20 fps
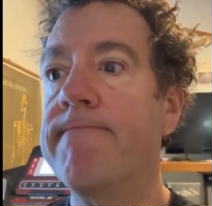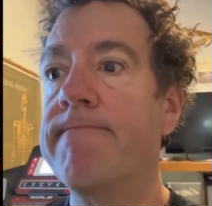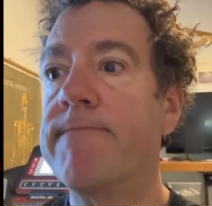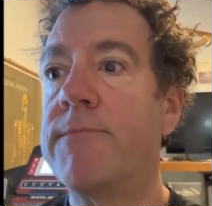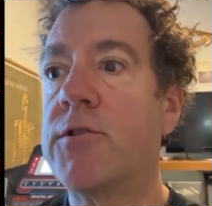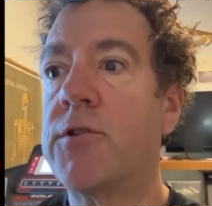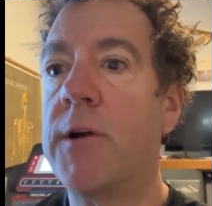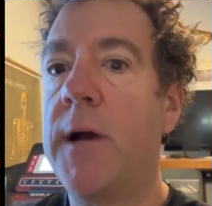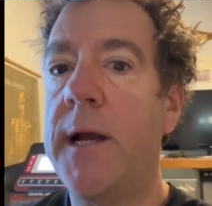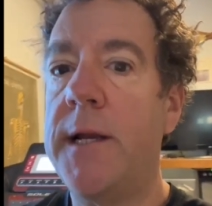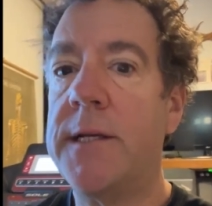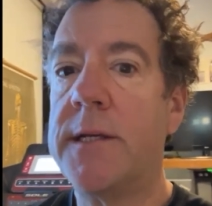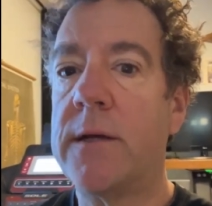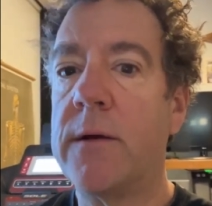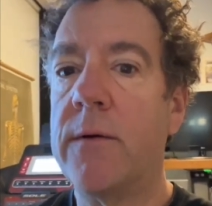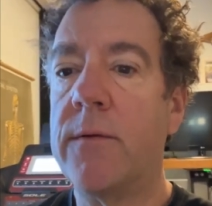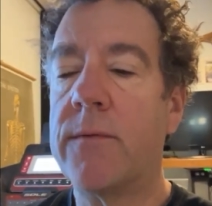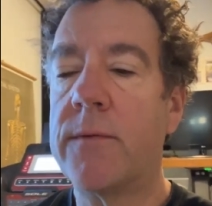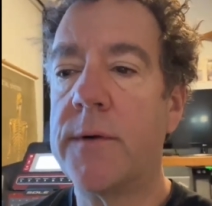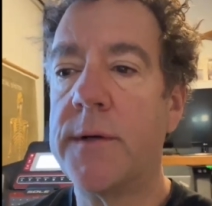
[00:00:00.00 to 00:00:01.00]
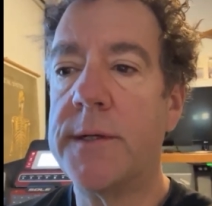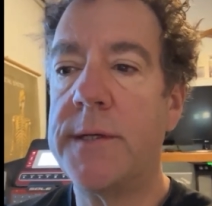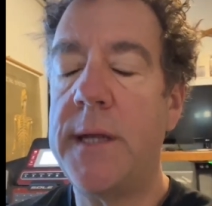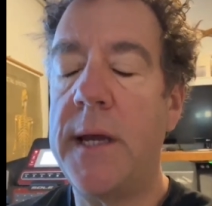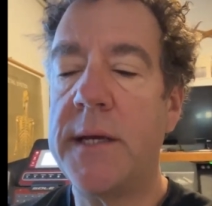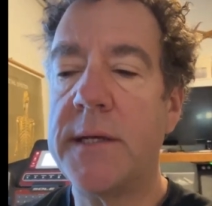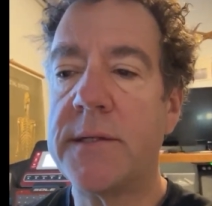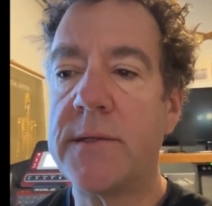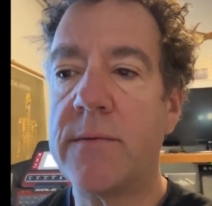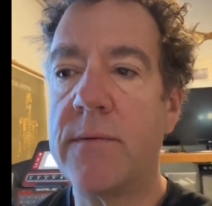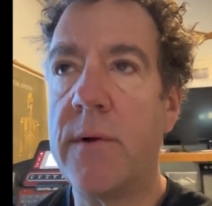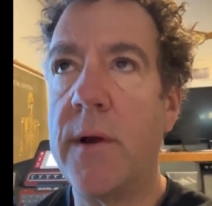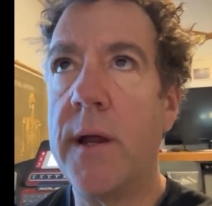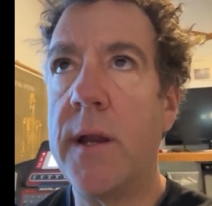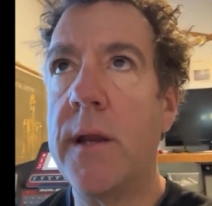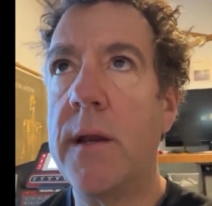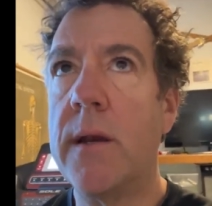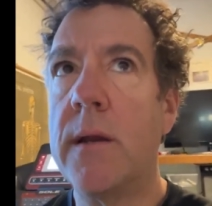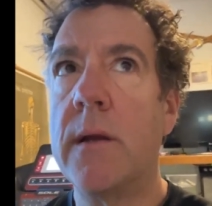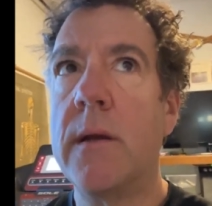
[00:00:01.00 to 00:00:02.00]
tried to go for a test
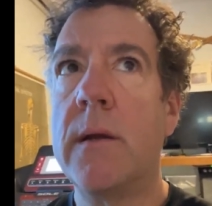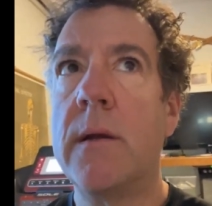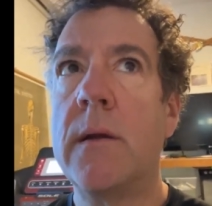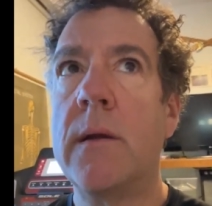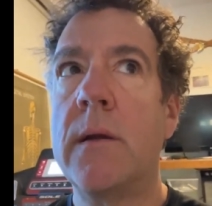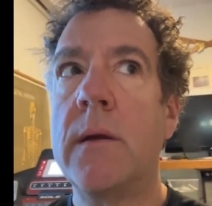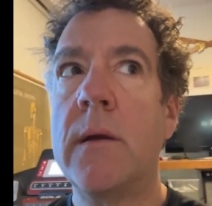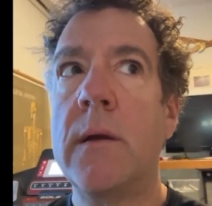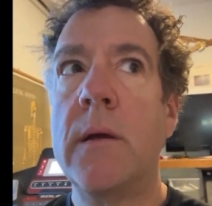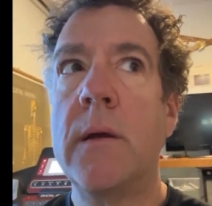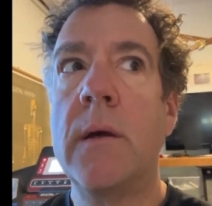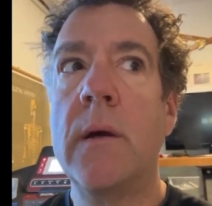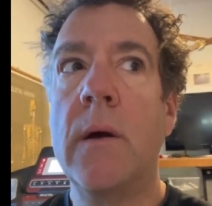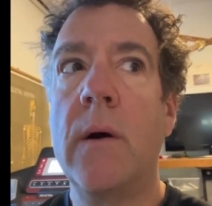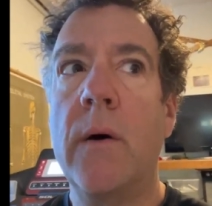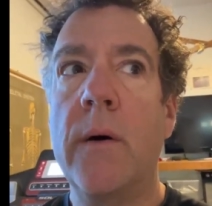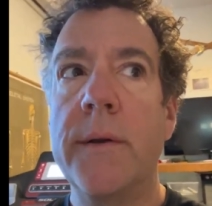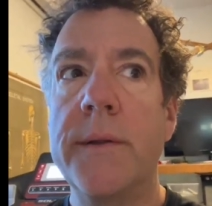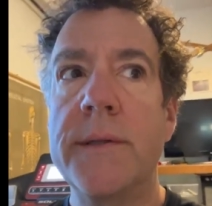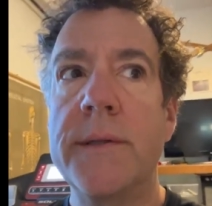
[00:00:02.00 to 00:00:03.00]
run on